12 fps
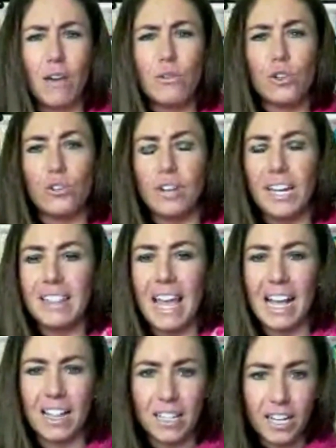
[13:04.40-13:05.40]
how to create
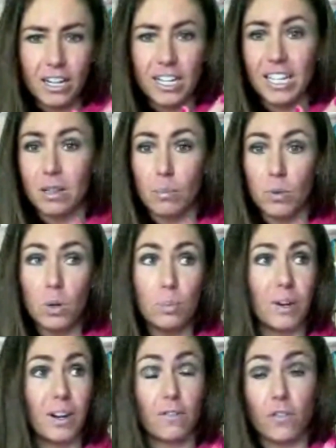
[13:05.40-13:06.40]
that clarity in the
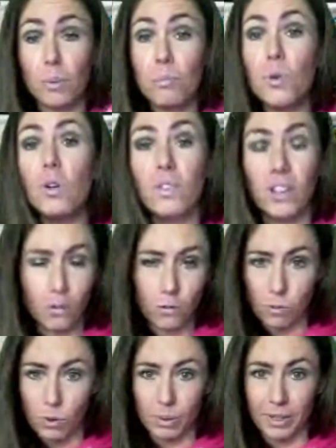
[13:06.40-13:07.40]
blueprint for moving
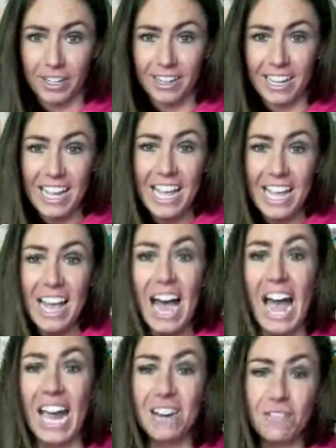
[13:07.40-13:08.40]
forward,
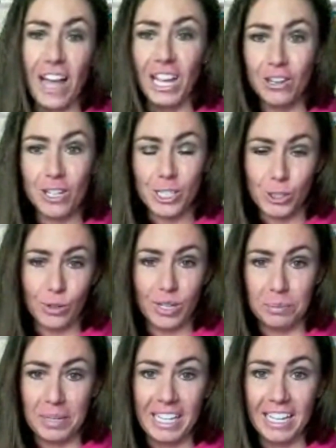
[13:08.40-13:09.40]
I invite you to join
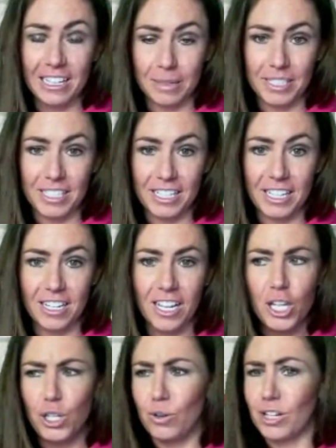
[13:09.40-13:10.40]
me in Unlimited.
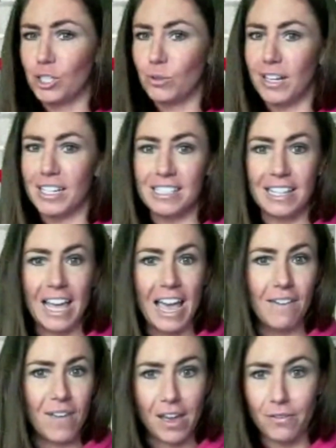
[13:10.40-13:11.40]
You can join us
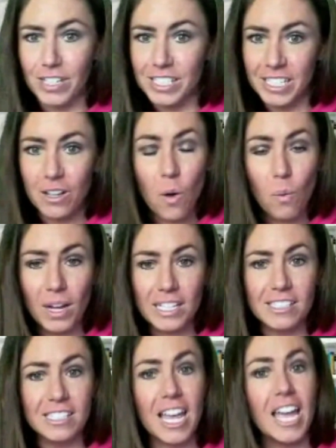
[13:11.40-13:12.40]
live every single
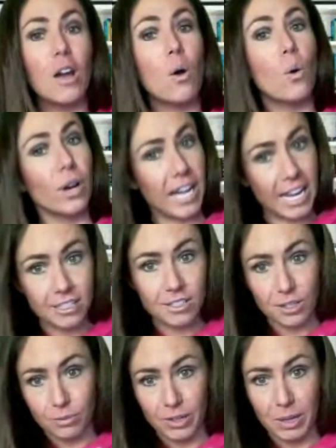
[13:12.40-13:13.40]
Wednesday or
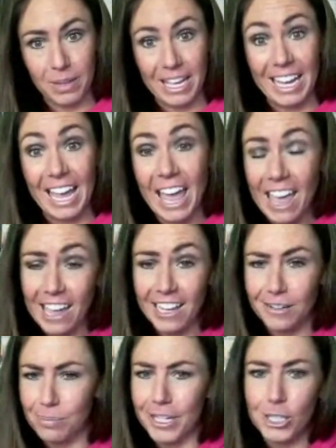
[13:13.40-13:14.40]
catch the replay.
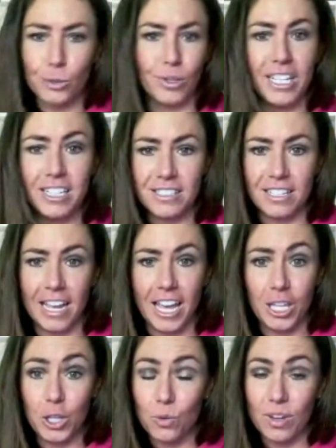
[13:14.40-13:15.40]
And by joining
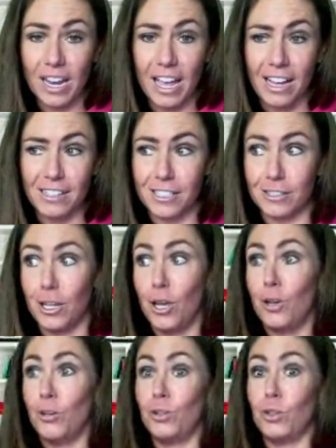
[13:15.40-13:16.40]
today, you get access
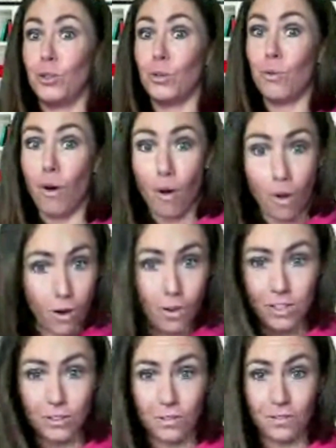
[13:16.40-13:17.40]
to all
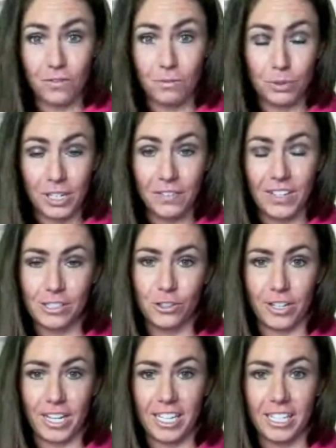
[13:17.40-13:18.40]
the previous
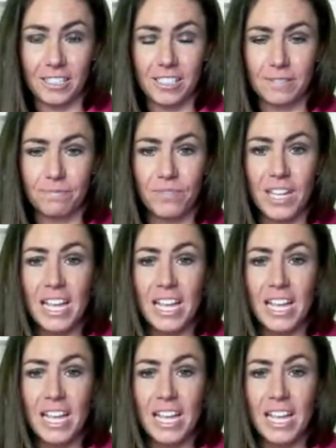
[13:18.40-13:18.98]
trainings.